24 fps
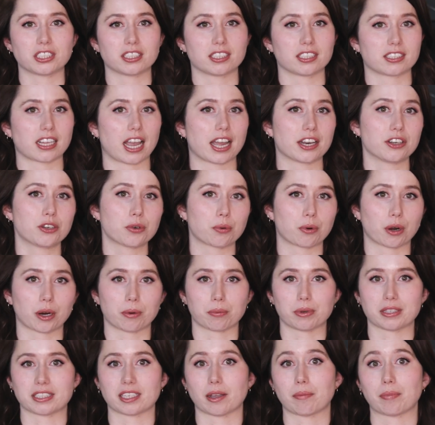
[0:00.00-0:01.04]
designed to
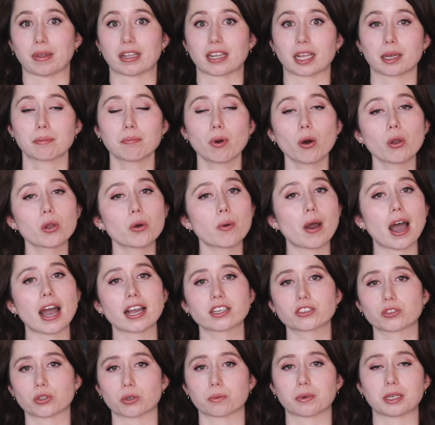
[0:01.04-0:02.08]
work with something like
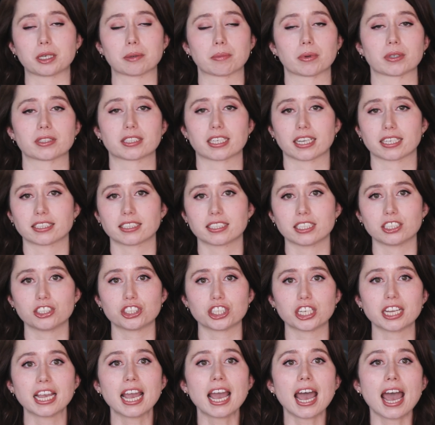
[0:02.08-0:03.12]
Polawax or Ritamulse
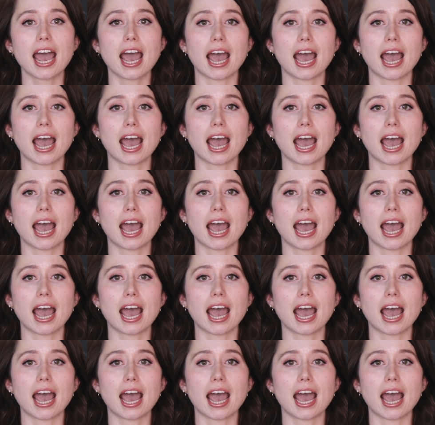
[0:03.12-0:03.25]
SCG